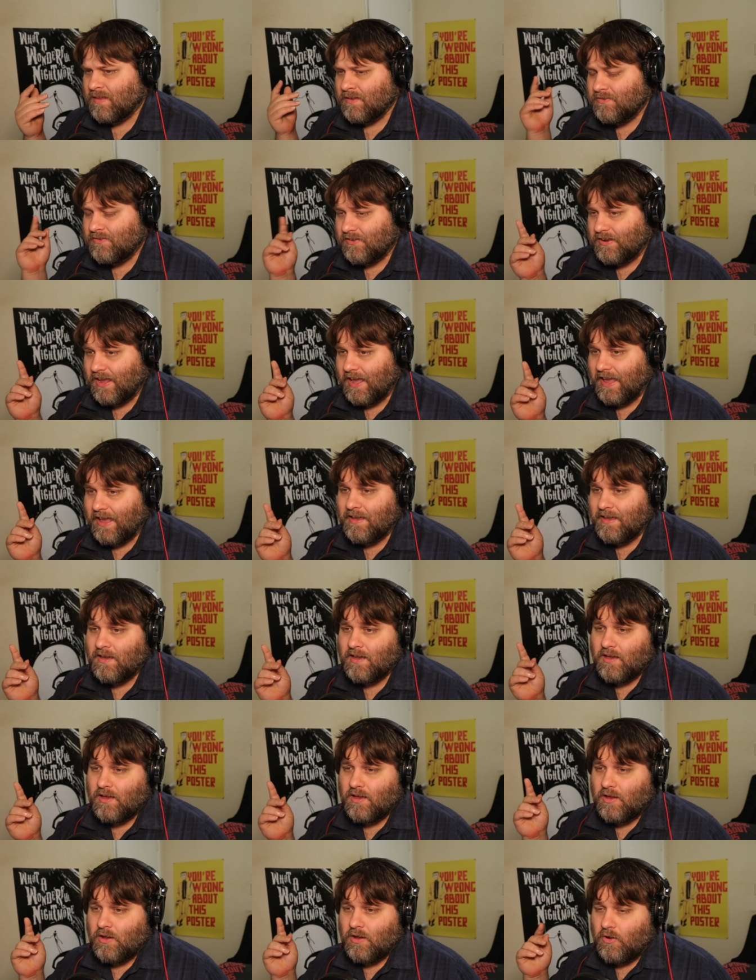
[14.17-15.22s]
Today,
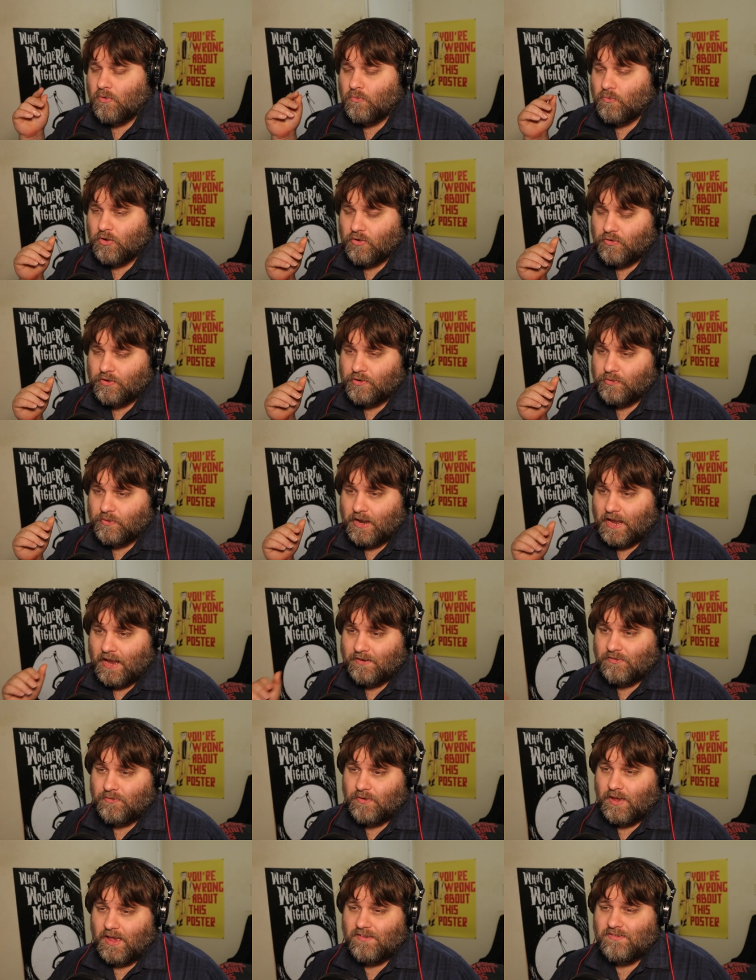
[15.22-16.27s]
we're going to react
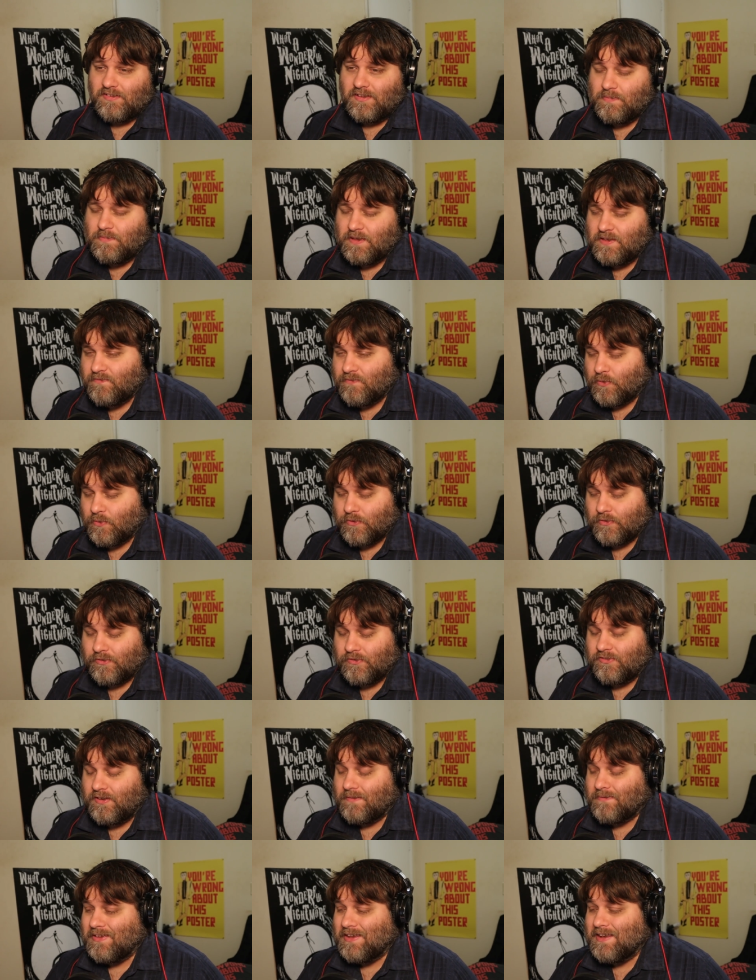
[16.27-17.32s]
to
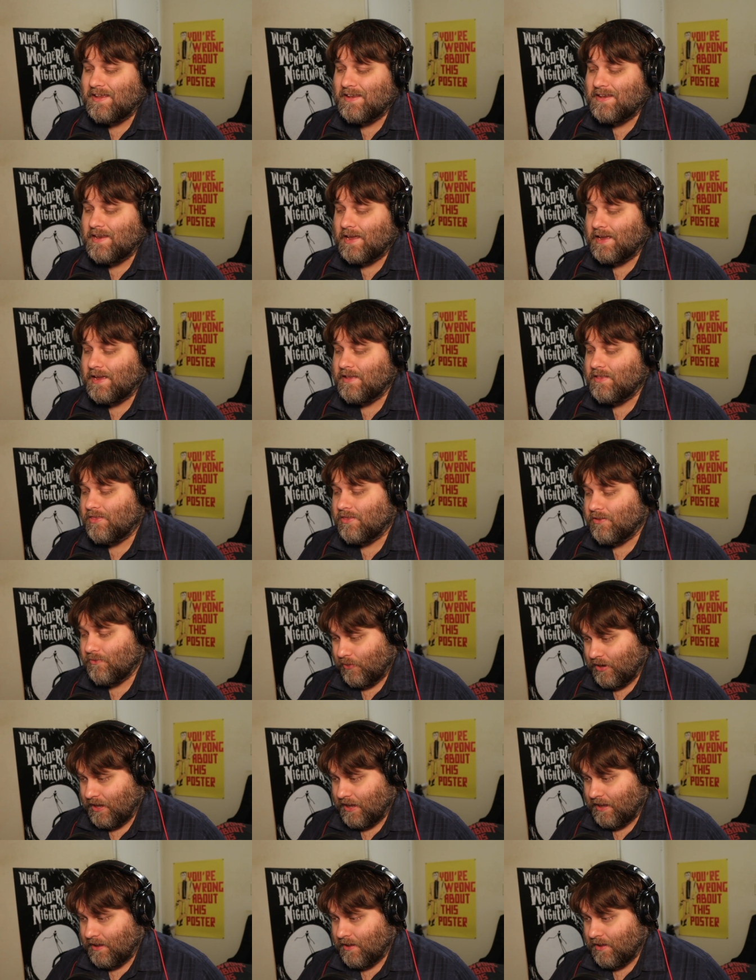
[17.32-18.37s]

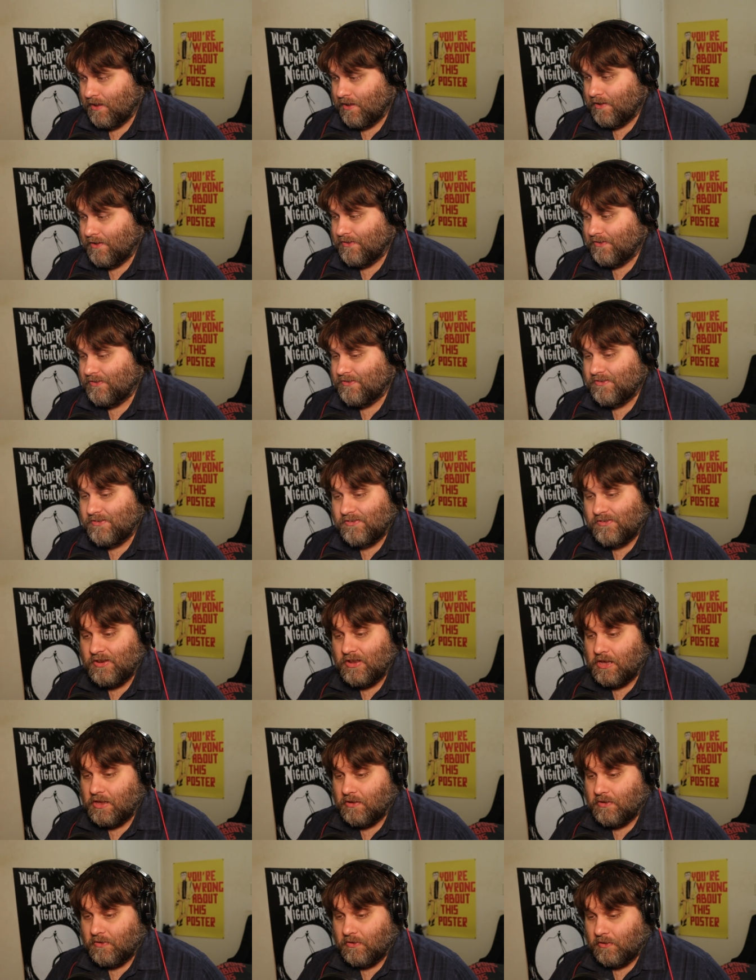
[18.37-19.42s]
SCP-4793,
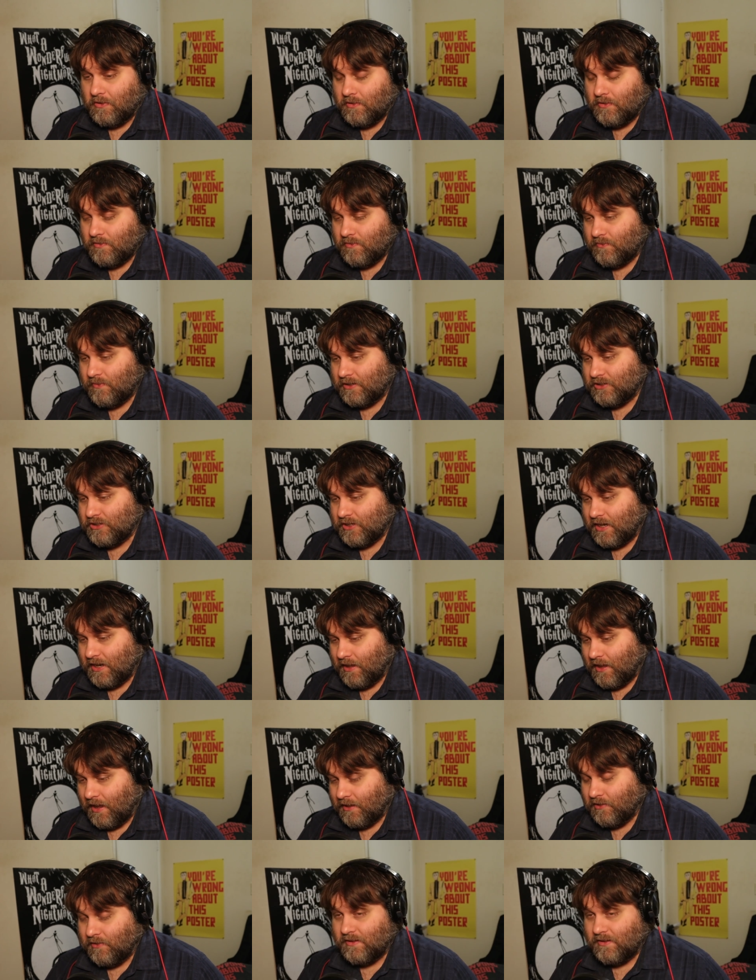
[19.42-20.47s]
Steel, which I,
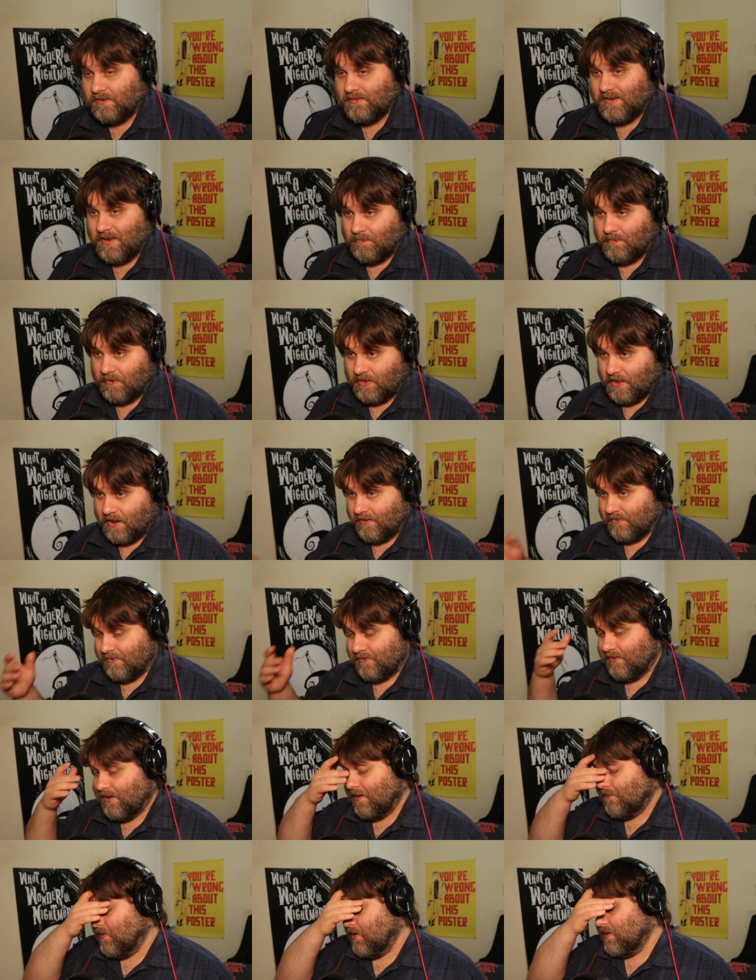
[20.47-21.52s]
I looked this up, and that is
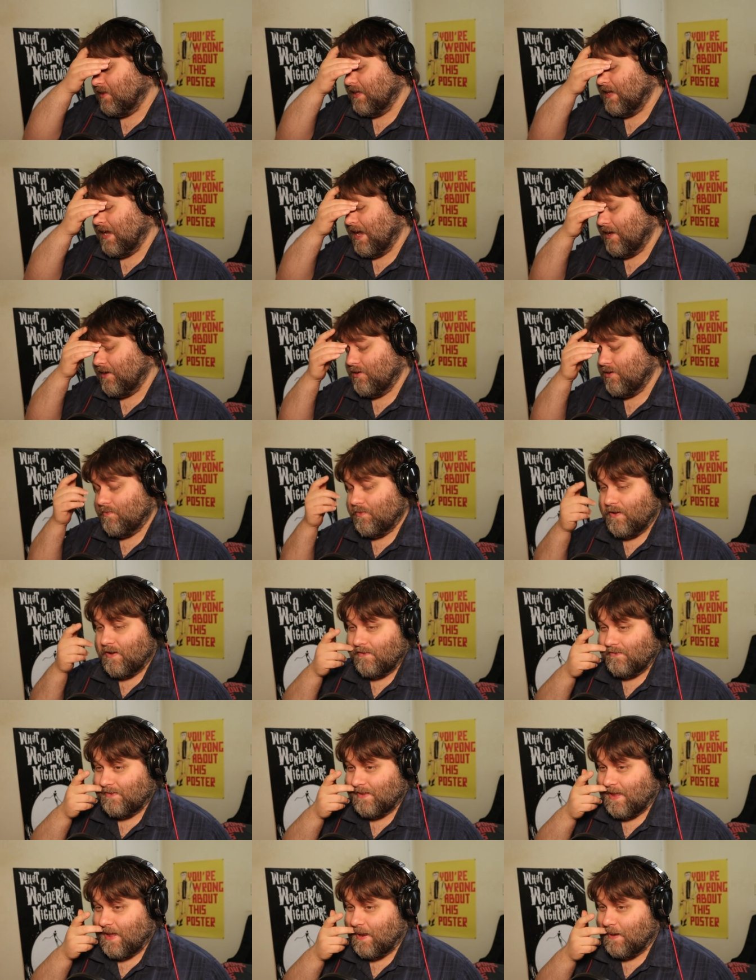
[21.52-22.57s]
definitely how you
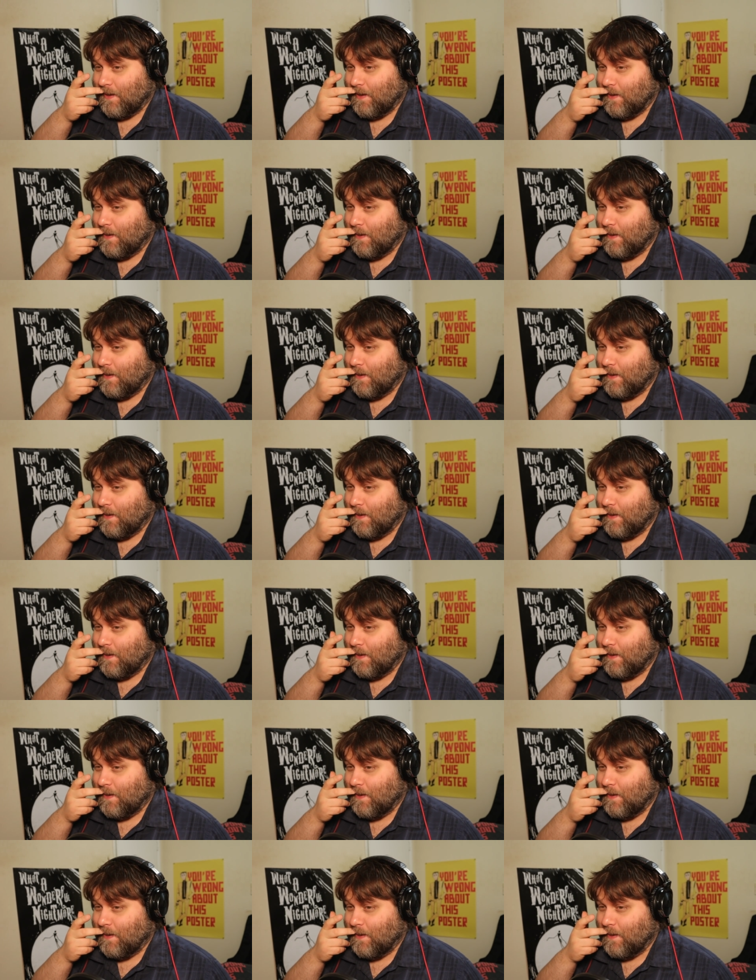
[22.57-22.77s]
pronounce that.